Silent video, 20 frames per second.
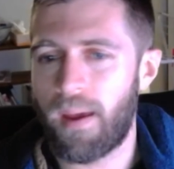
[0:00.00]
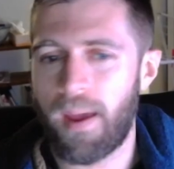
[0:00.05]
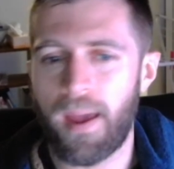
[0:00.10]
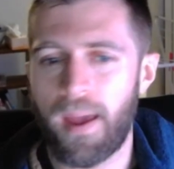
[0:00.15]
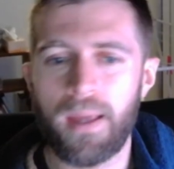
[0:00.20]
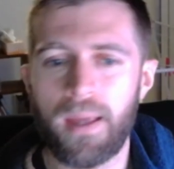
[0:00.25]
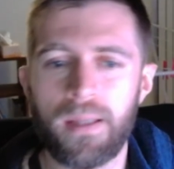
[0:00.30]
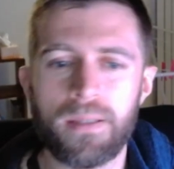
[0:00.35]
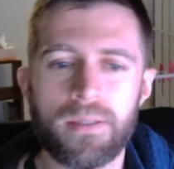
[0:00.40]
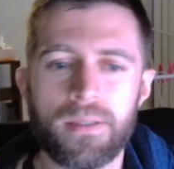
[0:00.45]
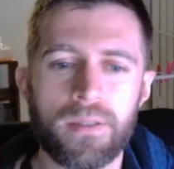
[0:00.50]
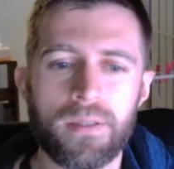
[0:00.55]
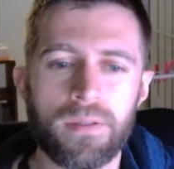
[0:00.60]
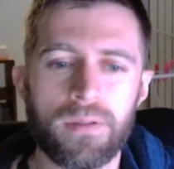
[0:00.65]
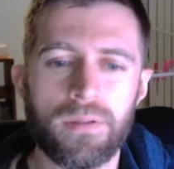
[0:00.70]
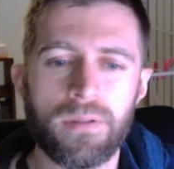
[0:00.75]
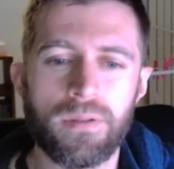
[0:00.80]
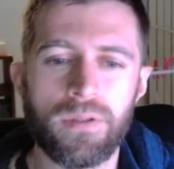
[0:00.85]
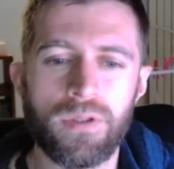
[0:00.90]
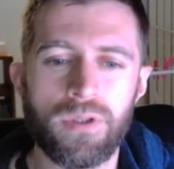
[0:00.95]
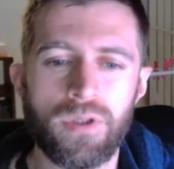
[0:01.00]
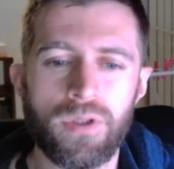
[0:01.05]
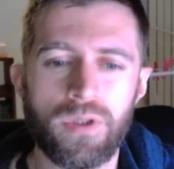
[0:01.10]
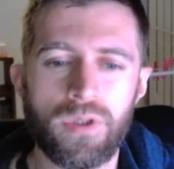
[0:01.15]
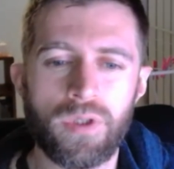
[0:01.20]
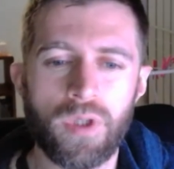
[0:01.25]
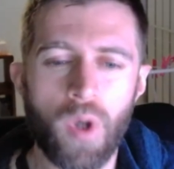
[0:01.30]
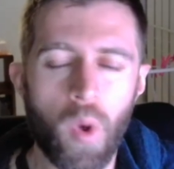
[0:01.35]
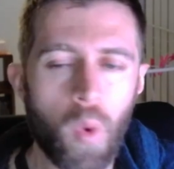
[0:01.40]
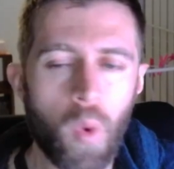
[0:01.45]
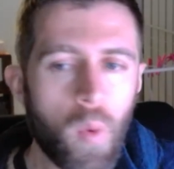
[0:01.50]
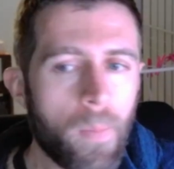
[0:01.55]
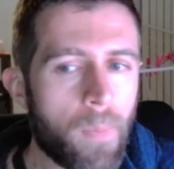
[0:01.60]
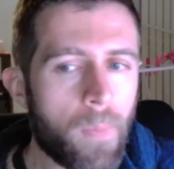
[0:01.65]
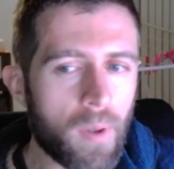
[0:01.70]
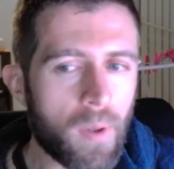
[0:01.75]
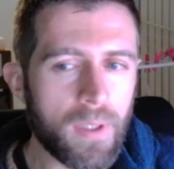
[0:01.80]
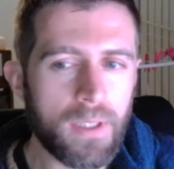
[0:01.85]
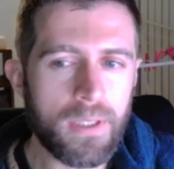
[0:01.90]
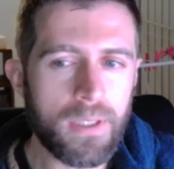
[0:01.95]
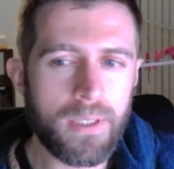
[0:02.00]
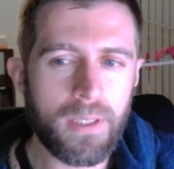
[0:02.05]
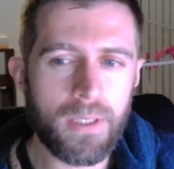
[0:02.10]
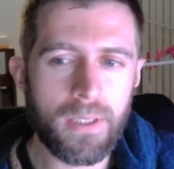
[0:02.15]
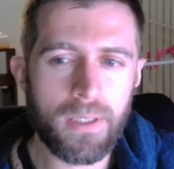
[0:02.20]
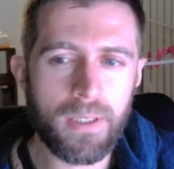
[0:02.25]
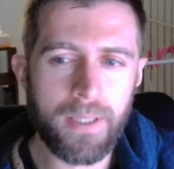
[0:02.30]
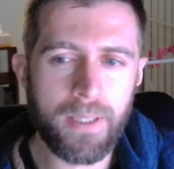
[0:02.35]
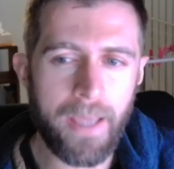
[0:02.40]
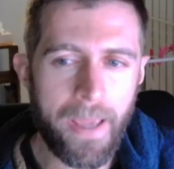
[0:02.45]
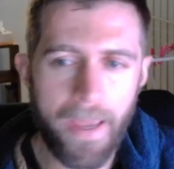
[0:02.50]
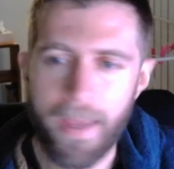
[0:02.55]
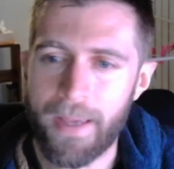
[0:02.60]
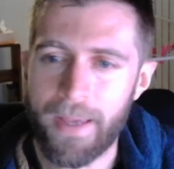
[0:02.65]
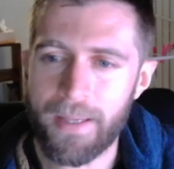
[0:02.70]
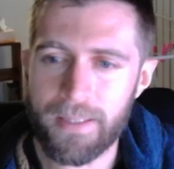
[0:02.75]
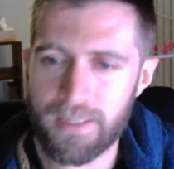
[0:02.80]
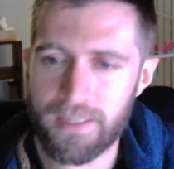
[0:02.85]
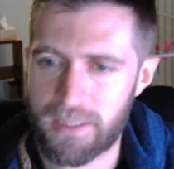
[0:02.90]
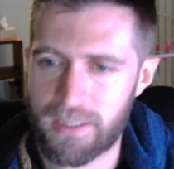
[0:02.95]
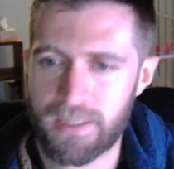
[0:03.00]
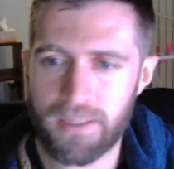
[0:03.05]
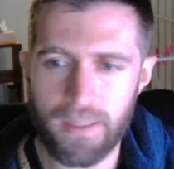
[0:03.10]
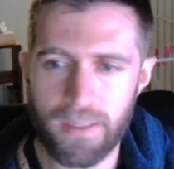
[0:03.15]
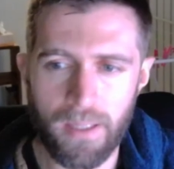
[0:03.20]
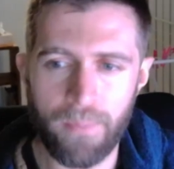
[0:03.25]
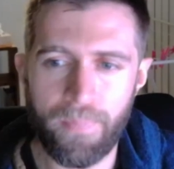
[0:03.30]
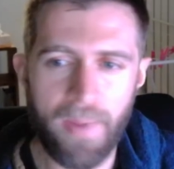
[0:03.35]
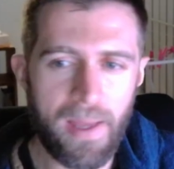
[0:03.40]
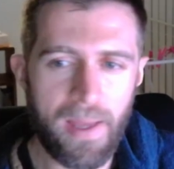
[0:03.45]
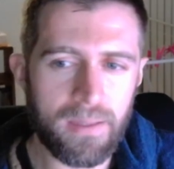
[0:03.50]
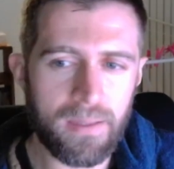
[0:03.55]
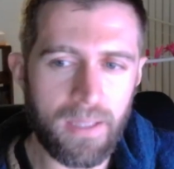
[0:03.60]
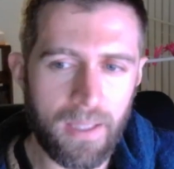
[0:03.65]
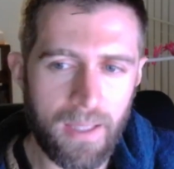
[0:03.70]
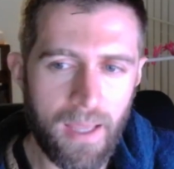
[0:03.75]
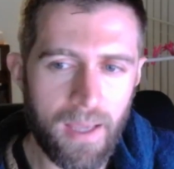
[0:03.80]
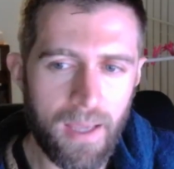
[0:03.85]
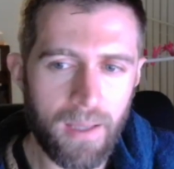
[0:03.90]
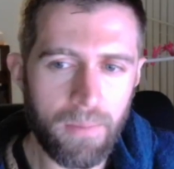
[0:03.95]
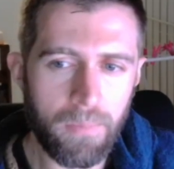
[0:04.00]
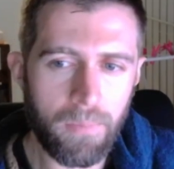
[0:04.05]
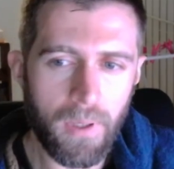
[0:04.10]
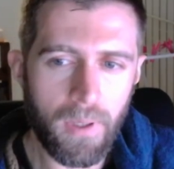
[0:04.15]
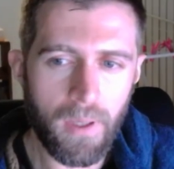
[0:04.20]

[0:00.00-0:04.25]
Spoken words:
and nobody cares about the game,